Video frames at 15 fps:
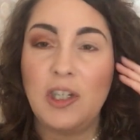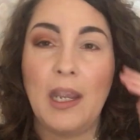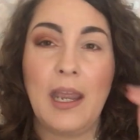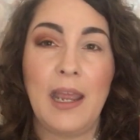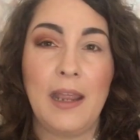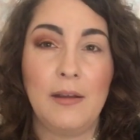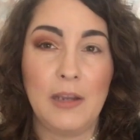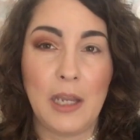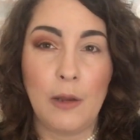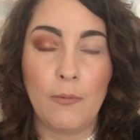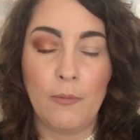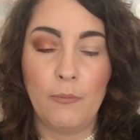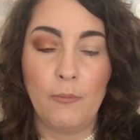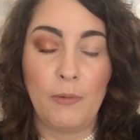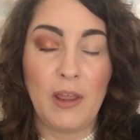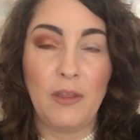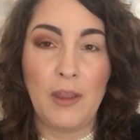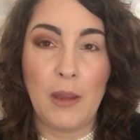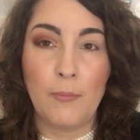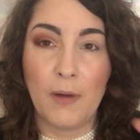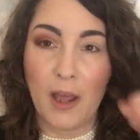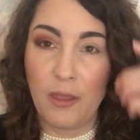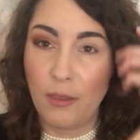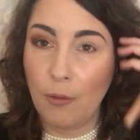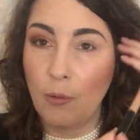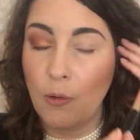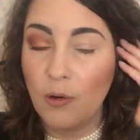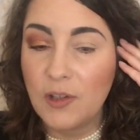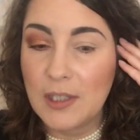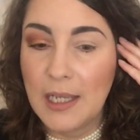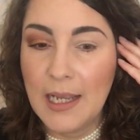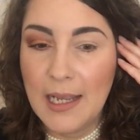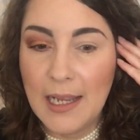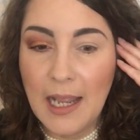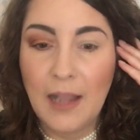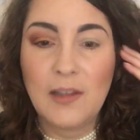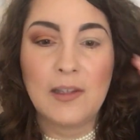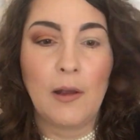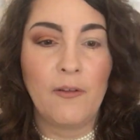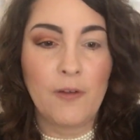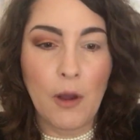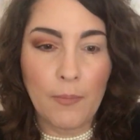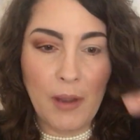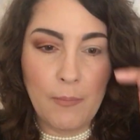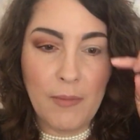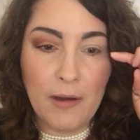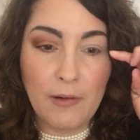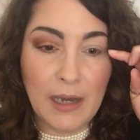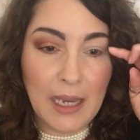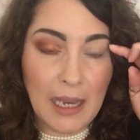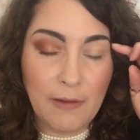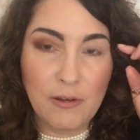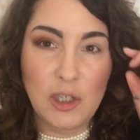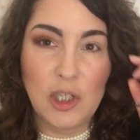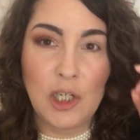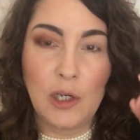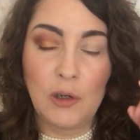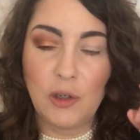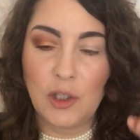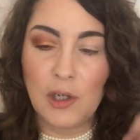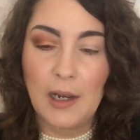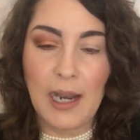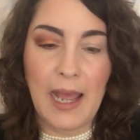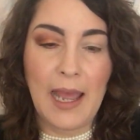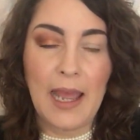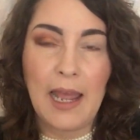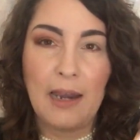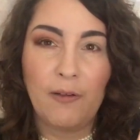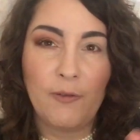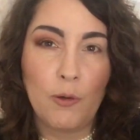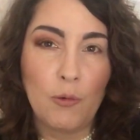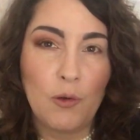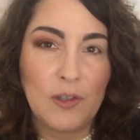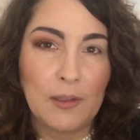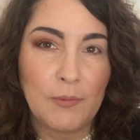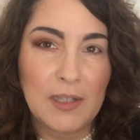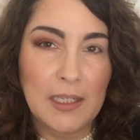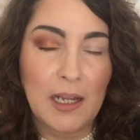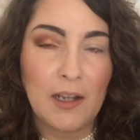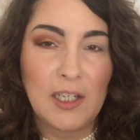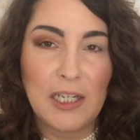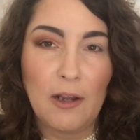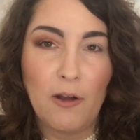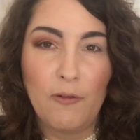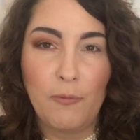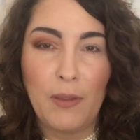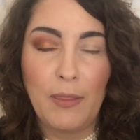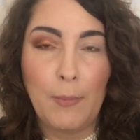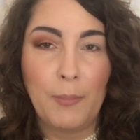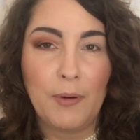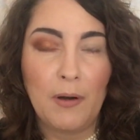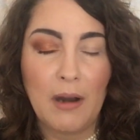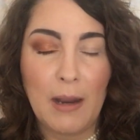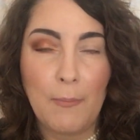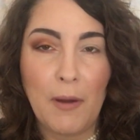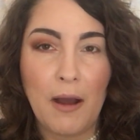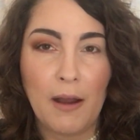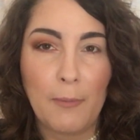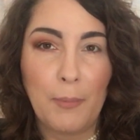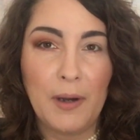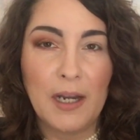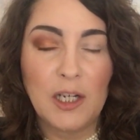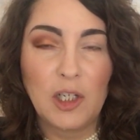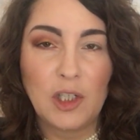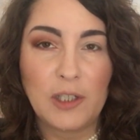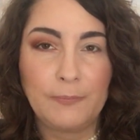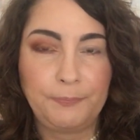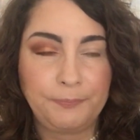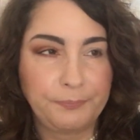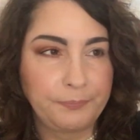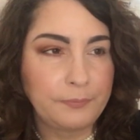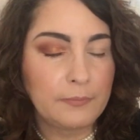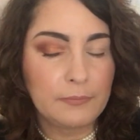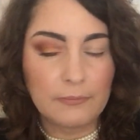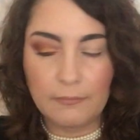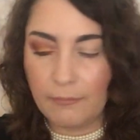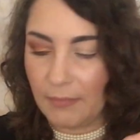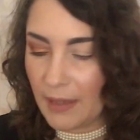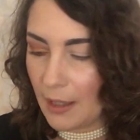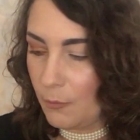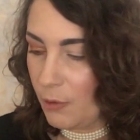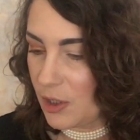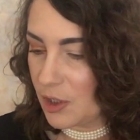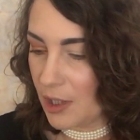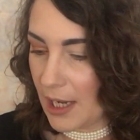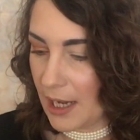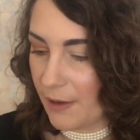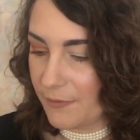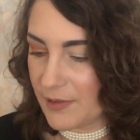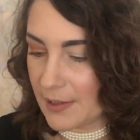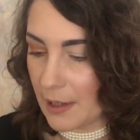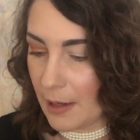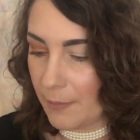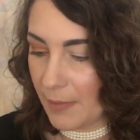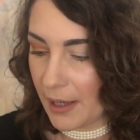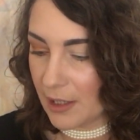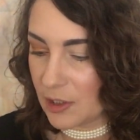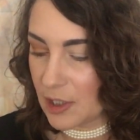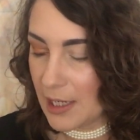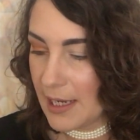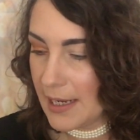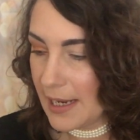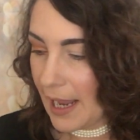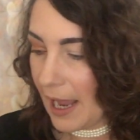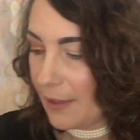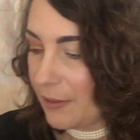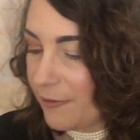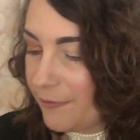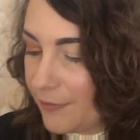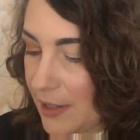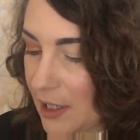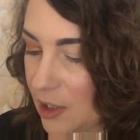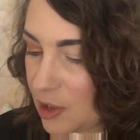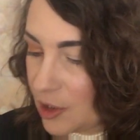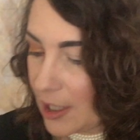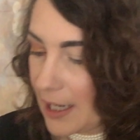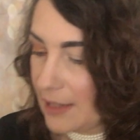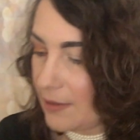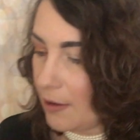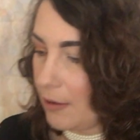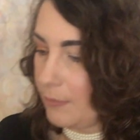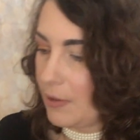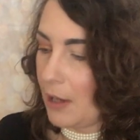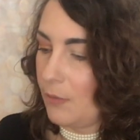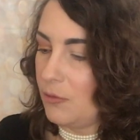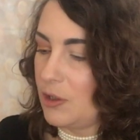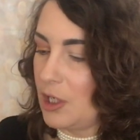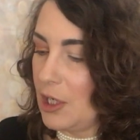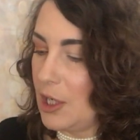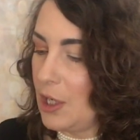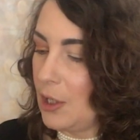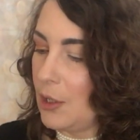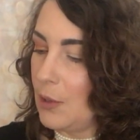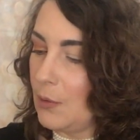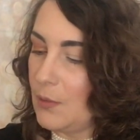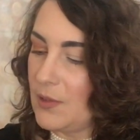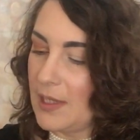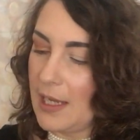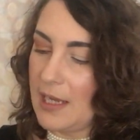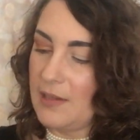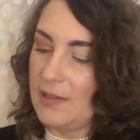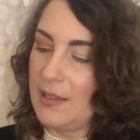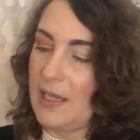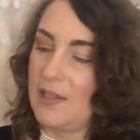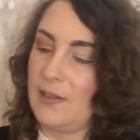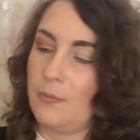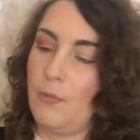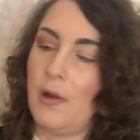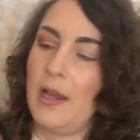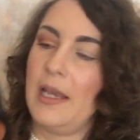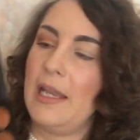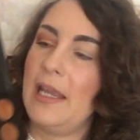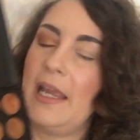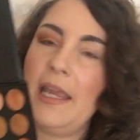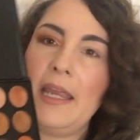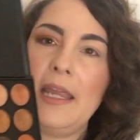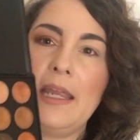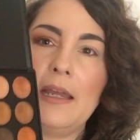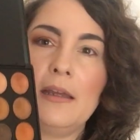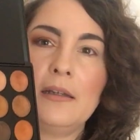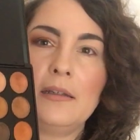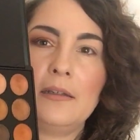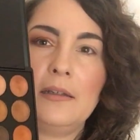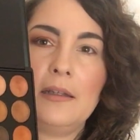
share you with you my thoughts. So I've got my mirror here as usual. And of course I'm starting off with the Primark brush, which I love so much. And the first shade that I'm going to use is this one here.